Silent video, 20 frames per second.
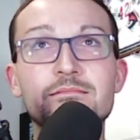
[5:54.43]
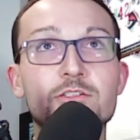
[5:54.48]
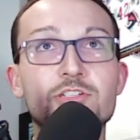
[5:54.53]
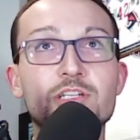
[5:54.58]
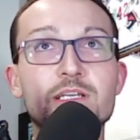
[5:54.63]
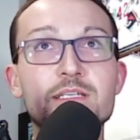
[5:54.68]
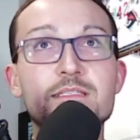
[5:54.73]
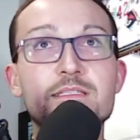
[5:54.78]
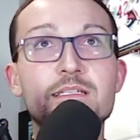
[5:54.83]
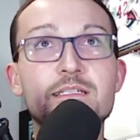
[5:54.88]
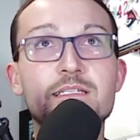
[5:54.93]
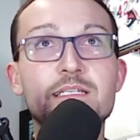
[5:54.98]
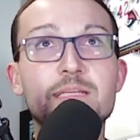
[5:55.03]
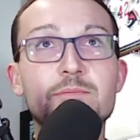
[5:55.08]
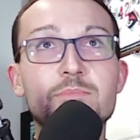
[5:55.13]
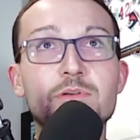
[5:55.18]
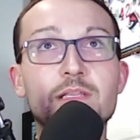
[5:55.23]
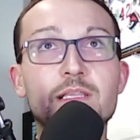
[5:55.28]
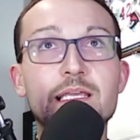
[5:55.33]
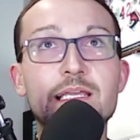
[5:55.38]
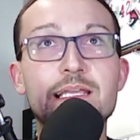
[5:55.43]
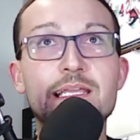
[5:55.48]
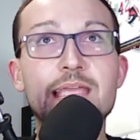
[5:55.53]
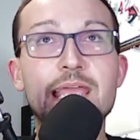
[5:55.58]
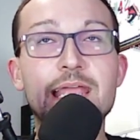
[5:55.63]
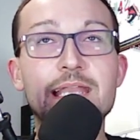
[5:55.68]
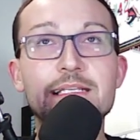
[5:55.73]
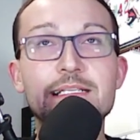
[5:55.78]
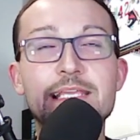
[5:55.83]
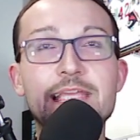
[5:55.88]
Justin Timberlake,
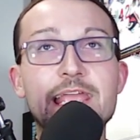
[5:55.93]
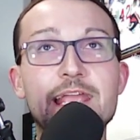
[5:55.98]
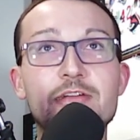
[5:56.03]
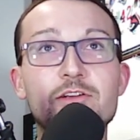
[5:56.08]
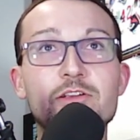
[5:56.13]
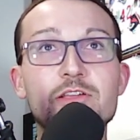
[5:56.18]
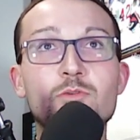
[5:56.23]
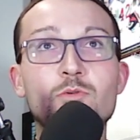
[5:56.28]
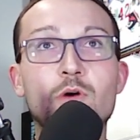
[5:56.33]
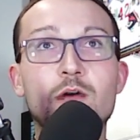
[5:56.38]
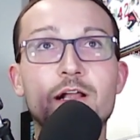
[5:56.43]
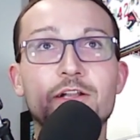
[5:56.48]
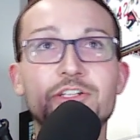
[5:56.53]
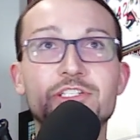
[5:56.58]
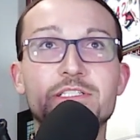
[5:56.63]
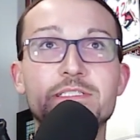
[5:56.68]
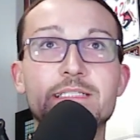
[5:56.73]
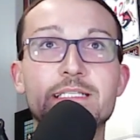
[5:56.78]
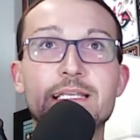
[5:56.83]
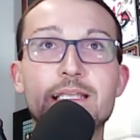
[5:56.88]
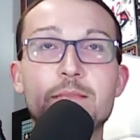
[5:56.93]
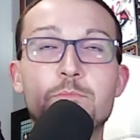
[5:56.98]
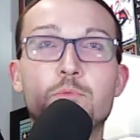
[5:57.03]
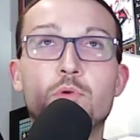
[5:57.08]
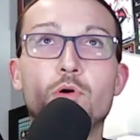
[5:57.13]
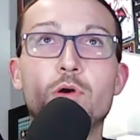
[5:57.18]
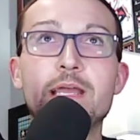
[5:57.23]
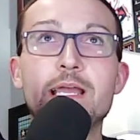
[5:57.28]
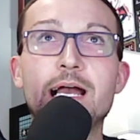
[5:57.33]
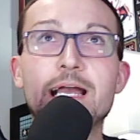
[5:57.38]
and Kerry Washington.
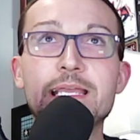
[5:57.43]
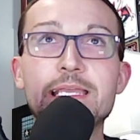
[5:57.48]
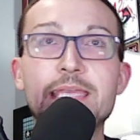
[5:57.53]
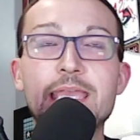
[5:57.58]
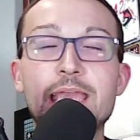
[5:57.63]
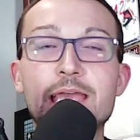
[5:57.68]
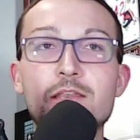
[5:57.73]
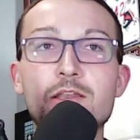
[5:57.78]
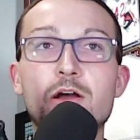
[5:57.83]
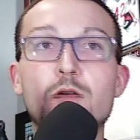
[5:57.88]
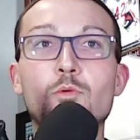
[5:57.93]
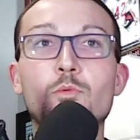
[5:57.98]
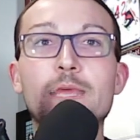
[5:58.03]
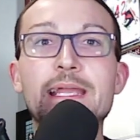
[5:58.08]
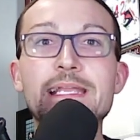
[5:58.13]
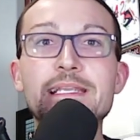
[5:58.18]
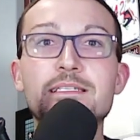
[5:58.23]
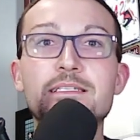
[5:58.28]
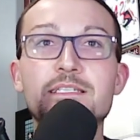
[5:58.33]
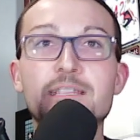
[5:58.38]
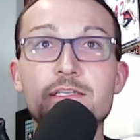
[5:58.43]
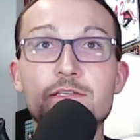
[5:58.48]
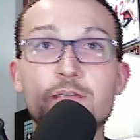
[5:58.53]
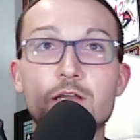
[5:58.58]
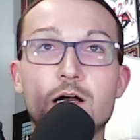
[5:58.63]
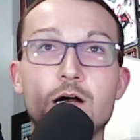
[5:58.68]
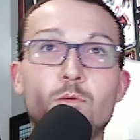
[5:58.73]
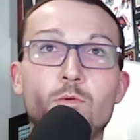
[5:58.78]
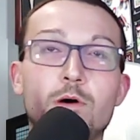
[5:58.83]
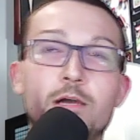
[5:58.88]
Boy, I cannot wait to
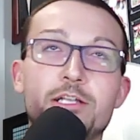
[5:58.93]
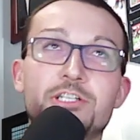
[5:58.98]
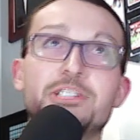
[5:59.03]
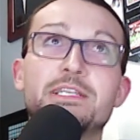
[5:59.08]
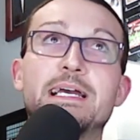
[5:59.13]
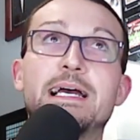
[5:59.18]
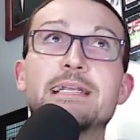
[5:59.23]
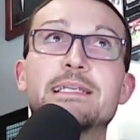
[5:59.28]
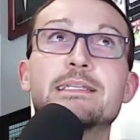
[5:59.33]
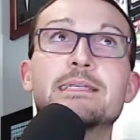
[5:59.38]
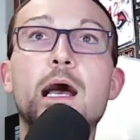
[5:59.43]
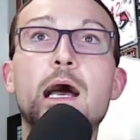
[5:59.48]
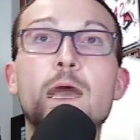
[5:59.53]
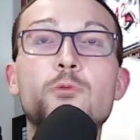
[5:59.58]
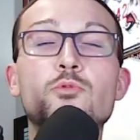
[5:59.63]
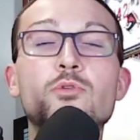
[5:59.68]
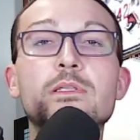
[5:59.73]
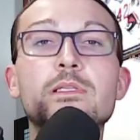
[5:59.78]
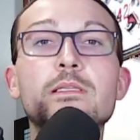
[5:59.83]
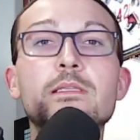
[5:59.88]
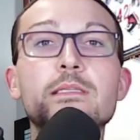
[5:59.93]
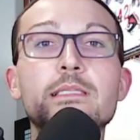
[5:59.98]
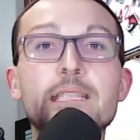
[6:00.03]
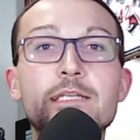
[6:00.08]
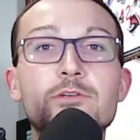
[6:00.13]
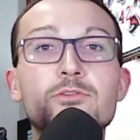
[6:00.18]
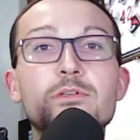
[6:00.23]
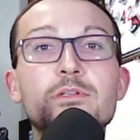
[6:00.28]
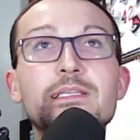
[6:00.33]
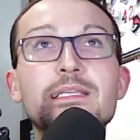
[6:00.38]
not watch that. I would
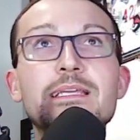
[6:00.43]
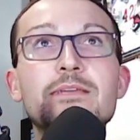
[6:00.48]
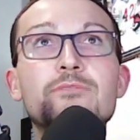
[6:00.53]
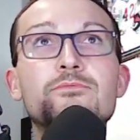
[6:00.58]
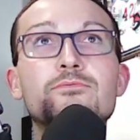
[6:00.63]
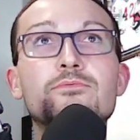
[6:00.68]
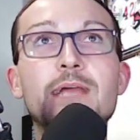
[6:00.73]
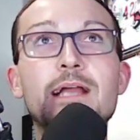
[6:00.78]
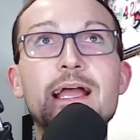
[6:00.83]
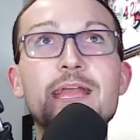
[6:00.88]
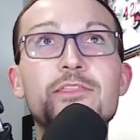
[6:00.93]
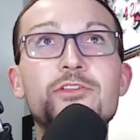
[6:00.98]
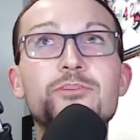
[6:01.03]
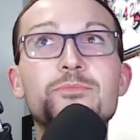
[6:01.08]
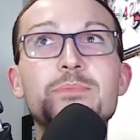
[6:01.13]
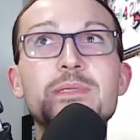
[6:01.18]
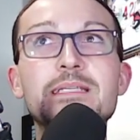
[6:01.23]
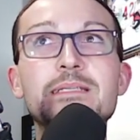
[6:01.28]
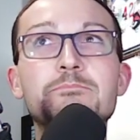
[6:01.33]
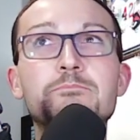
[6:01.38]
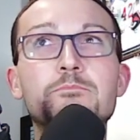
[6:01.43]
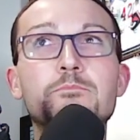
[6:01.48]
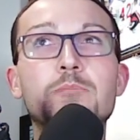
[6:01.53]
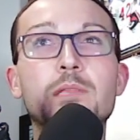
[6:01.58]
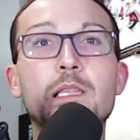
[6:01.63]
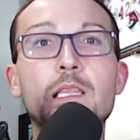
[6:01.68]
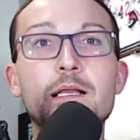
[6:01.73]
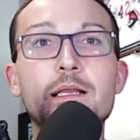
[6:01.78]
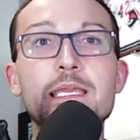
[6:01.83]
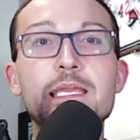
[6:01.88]
literally rather be
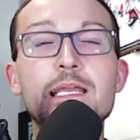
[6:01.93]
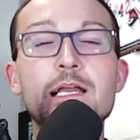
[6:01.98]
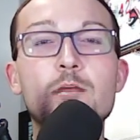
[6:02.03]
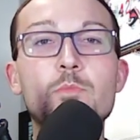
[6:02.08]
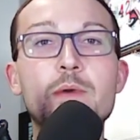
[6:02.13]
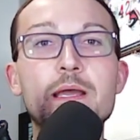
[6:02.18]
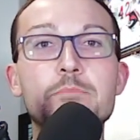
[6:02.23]
plucking out my